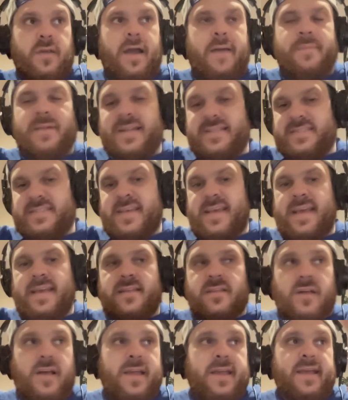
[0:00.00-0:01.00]
I'm not
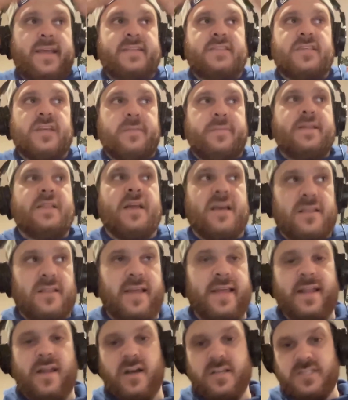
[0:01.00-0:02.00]
saying like it's going to be like
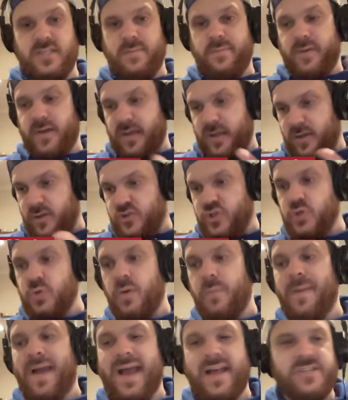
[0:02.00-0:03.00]
Lane Hudson, but could
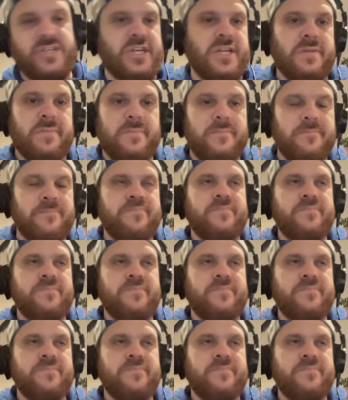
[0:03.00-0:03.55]
you imagine?